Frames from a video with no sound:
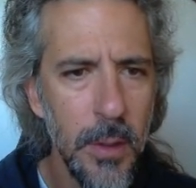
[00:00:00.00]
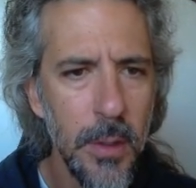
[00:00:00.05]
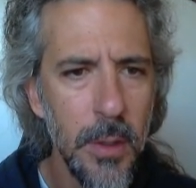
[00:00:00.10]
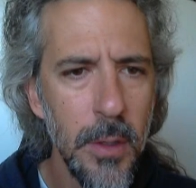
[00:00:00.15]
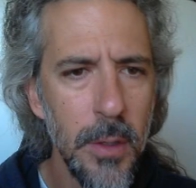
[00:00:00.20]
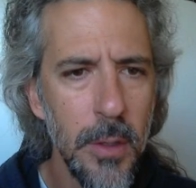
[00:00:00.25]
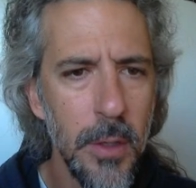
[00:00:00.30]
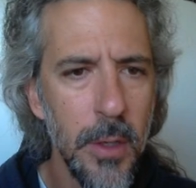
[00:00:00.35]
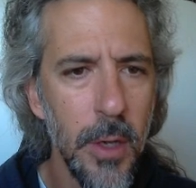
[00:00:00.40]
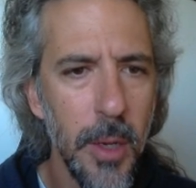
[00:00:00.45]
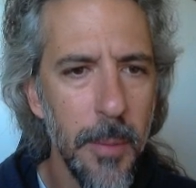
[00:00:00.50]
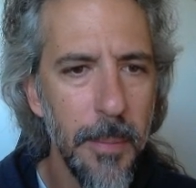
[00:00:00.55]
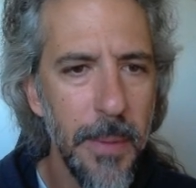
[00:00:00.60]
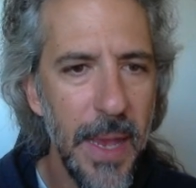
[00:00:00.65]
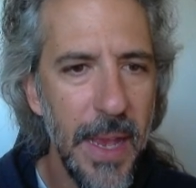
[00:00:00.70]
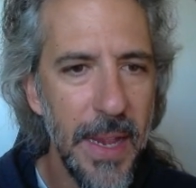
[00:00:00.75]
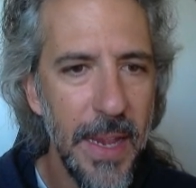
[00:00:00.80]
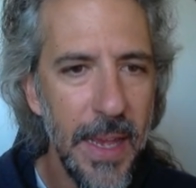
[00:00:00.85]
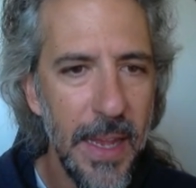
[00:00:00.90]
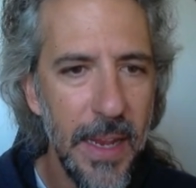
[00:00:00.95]
go to
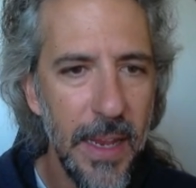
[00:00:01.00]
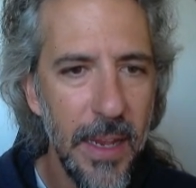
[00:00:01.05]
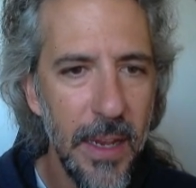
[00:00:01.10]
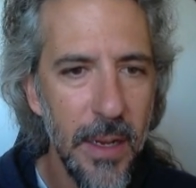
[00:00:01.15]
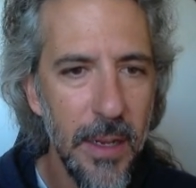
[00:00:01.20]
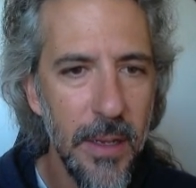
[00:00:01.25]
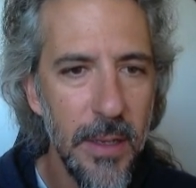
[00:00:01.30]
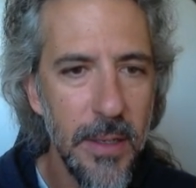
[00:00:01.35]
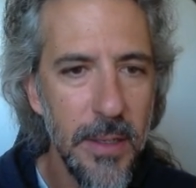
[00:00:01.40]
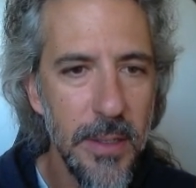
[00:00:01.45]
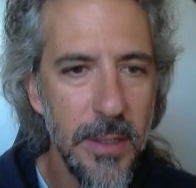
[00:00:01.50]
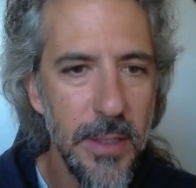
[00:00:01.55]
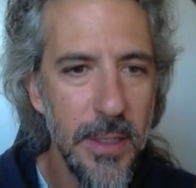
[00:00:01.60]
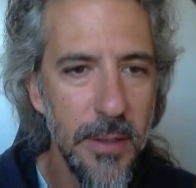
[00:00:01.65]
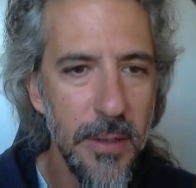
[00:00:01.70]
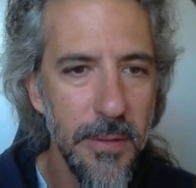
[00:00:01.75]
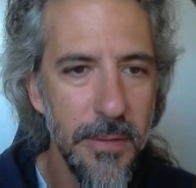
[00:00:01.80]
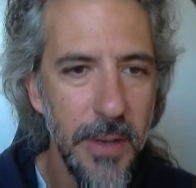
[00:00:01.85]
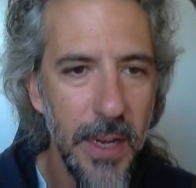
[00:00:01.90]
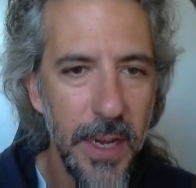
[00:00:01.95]
bag edit,
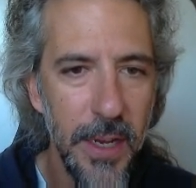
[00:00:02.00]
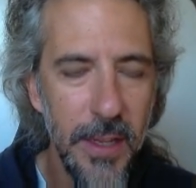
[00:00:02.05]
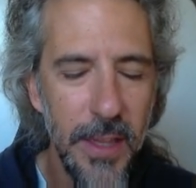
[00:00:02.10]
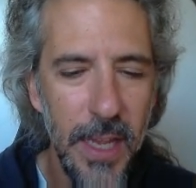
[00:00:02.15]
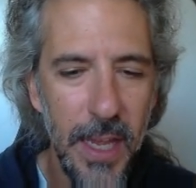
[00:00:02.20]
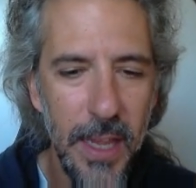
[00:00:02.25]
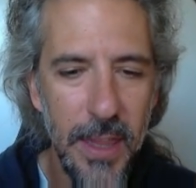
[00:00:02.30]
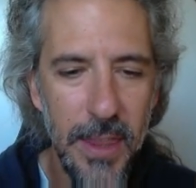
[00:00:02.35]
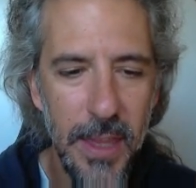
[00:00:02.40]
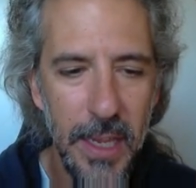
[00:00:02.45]
fire that thing